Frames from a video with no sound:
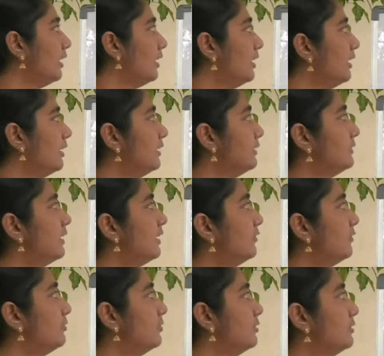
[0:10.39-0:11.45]
Let us
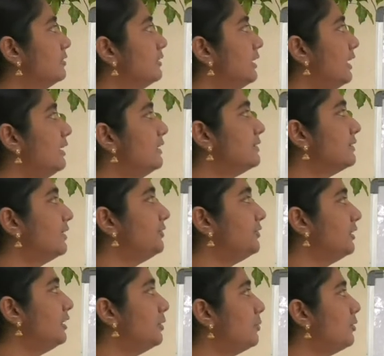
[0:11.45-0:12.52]
have a
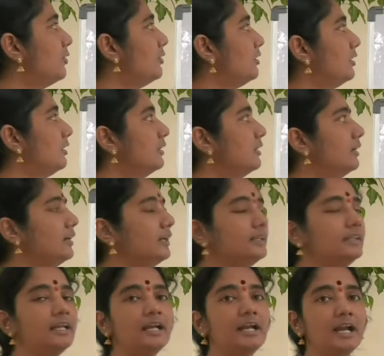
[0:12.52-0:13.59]
discussion about
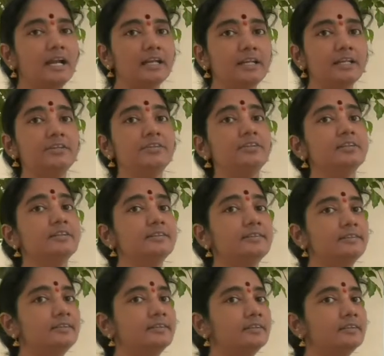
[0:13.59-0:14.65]
the
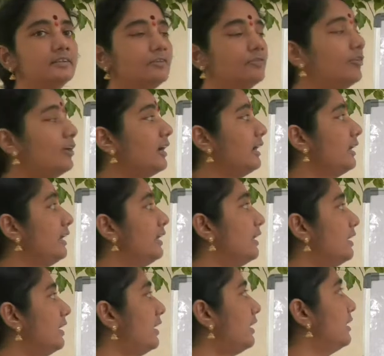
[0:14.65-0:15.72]
conditions for getting a
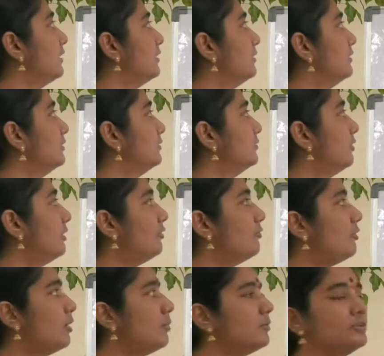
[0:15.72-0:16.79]
triangle, for the
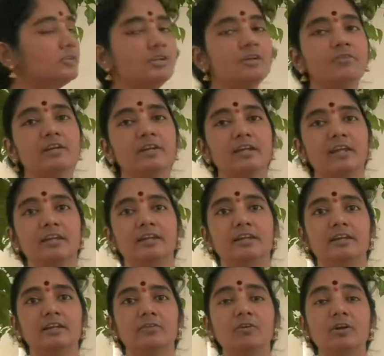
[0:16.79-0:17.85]
formation of a
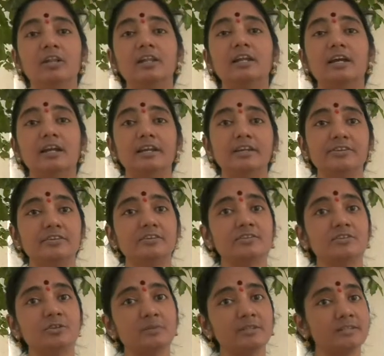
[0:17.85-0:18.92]
triangle. What are the
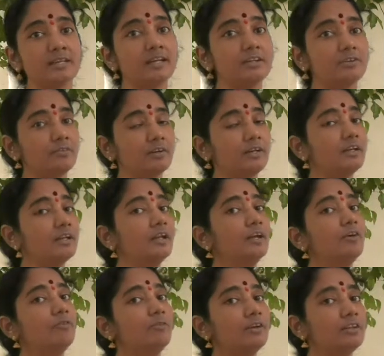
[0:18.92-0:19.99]
conditions to be satisfied
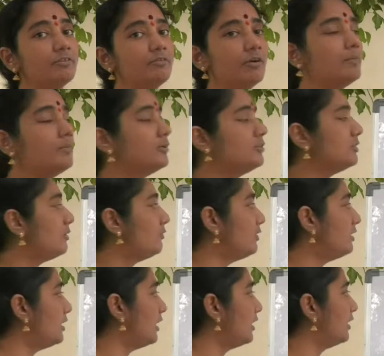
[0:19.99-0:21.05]
for the formation of a
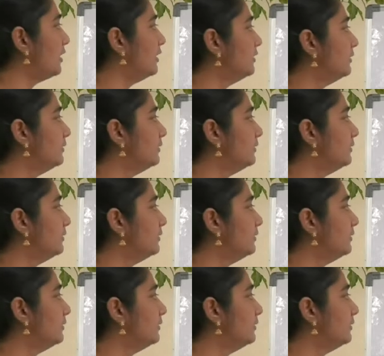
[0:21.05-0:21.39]
triangle?